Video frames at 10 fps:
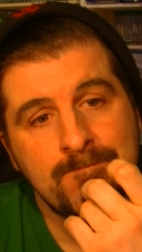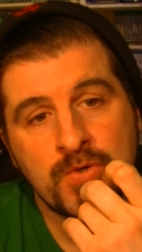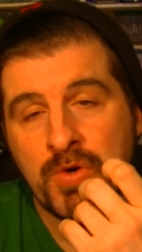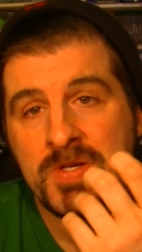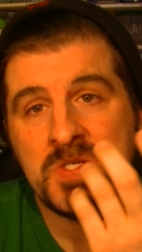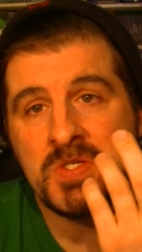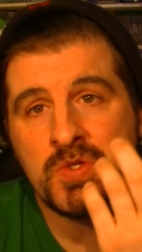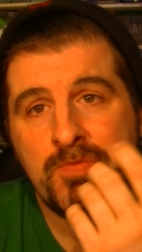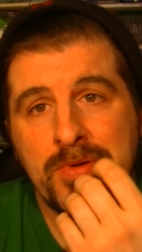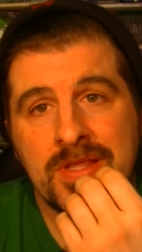crazy
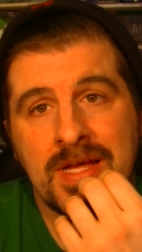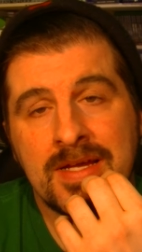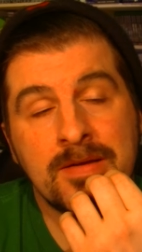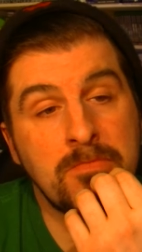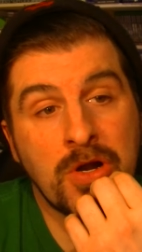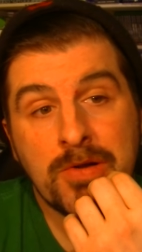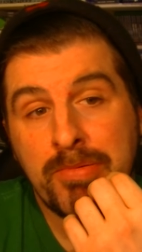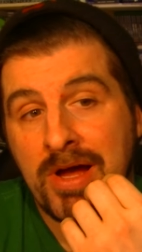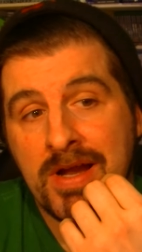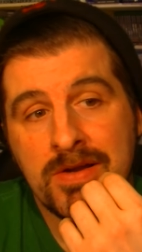stupid like
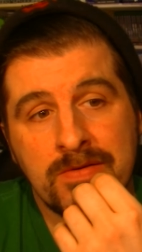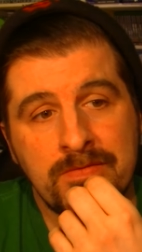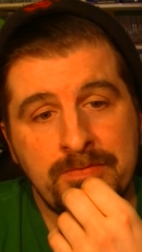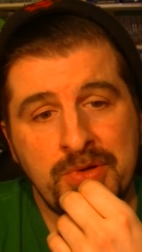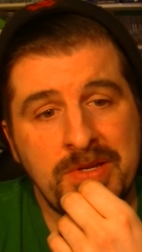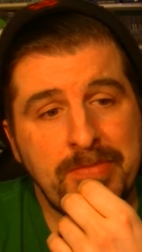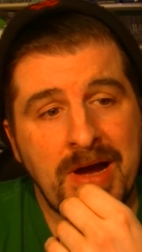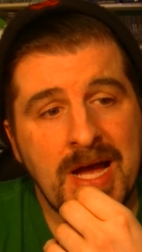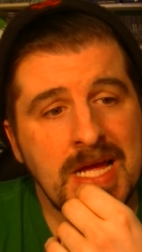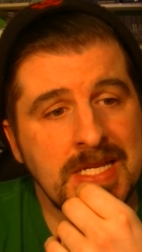Markiplier and
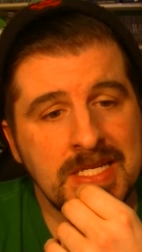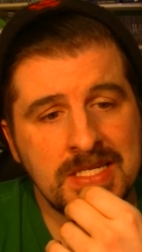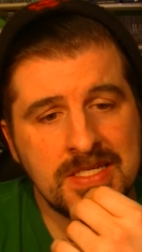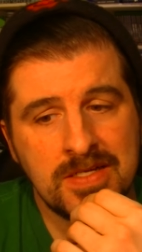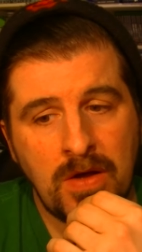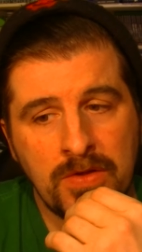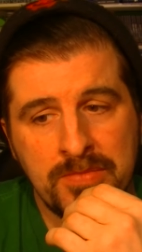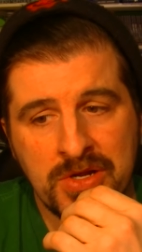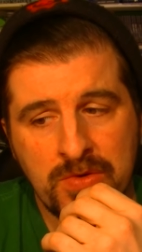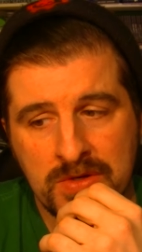PewDiePie and all the
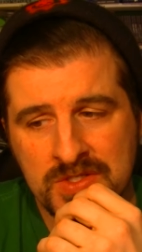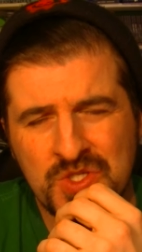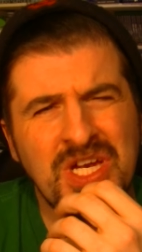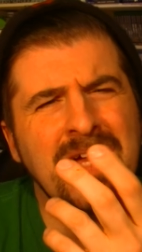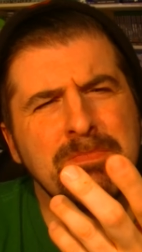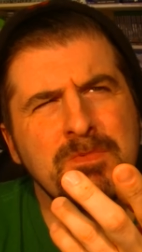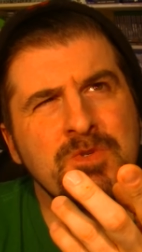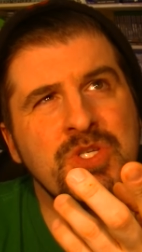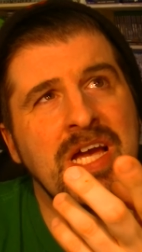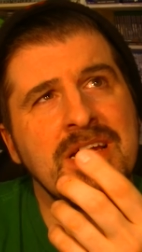bigger ones. Jack,
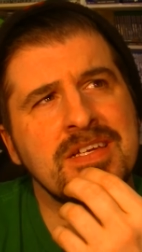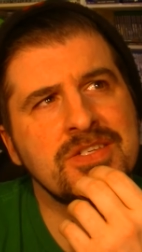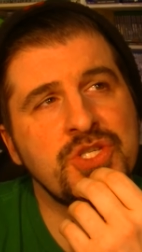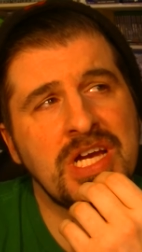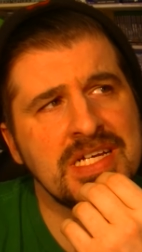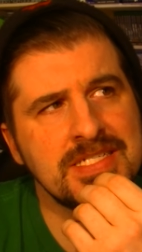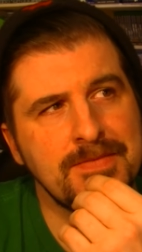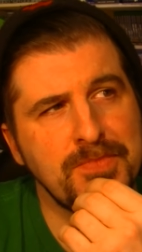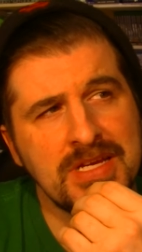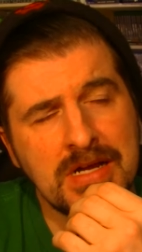Jack,
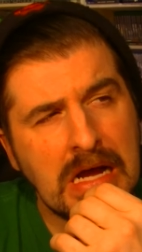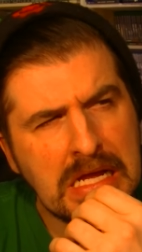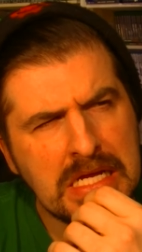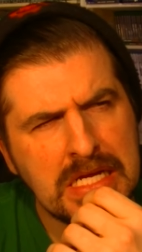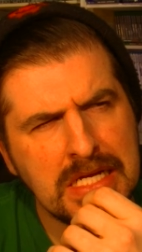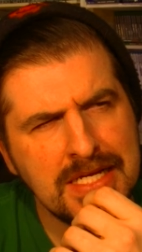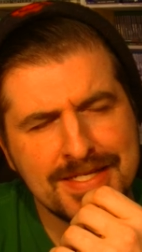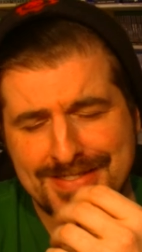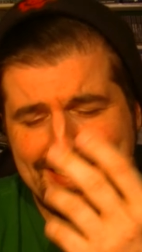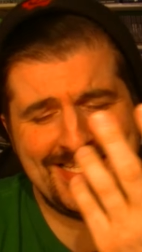Jacksepticeye.
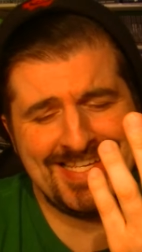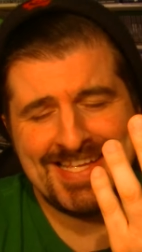Septic